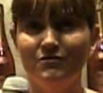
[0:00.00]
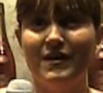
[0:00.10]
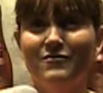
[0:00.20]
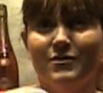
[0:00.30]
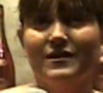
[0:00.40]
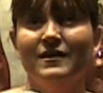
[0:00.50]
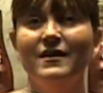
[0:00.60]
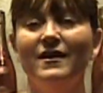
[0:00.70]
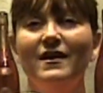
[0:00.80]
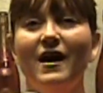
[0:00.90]
favorite.
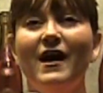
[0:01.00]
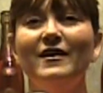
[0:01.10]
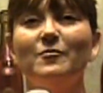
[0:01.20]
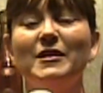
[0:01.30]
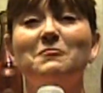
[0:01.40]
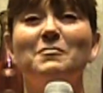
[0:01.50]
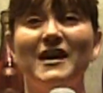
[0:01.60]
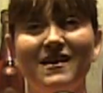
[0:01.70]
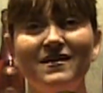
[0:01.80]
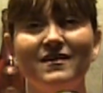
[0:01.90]
I am in
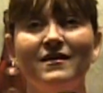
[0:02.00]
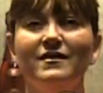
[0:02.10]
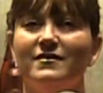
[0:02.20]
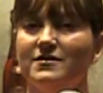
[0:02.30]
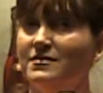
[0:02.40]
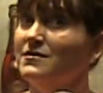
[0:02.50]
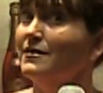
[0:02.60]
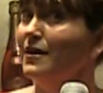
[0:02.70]
pink. This is